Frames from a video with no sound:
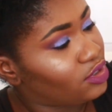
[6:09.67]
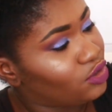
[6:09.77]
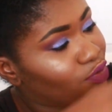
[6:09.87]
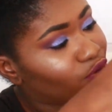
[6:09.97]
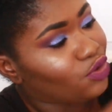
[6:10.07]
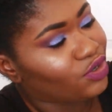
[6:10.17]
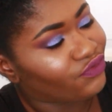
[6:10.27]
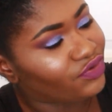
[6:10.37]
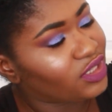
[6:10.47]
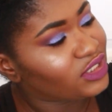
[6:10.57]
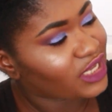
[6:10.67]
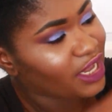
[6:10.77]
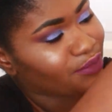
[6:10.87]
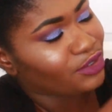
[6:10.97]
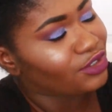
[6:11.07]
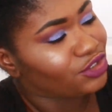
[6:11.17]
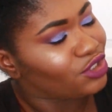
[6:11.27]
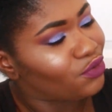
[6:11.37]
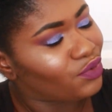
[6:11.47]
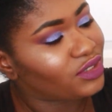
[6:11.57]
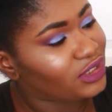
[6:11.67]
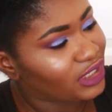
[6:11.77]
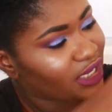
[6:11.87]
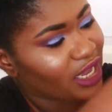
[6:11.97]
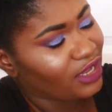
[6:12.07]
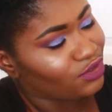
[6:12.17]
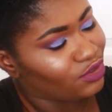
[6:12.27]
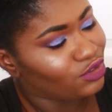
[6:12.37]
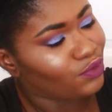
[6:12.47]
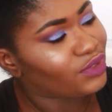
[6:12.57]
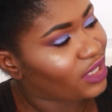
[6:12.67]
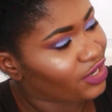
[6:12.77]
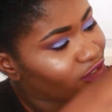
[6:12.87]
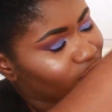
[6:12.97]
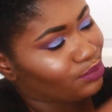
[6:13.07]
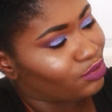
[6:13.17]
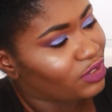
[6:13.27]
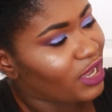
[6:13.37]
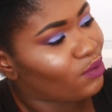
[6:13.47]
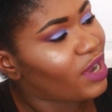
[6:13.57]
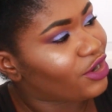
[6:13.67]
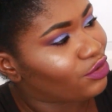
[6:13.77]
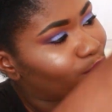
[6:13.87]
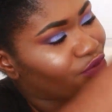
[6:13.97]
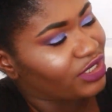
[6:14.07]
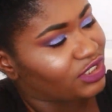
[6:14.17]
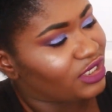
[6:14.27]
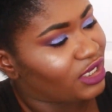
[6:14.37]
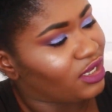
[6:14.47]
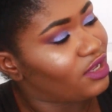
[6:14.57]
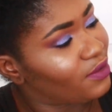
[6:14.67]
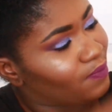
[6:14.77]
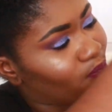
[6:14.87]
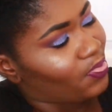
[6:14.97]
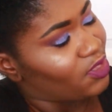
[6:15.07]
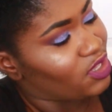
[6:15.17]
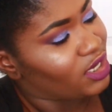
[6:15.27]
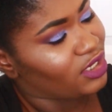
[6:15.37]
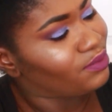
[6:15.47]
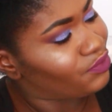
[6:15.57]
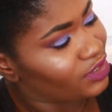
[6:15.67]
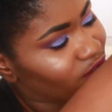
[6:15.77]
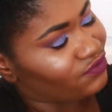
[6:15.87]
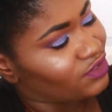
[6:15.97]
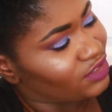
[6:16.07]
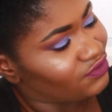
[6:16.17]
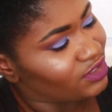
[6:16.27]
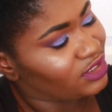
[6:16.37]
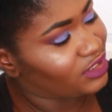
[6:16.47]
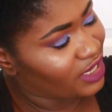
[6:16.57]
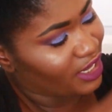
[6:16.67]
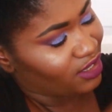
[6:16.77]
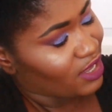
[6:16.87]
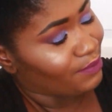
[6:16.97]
You want to hold it really tight because you don't want to get, you don't want the hair to pull out while you're brushing it. You're going to brush it really tight.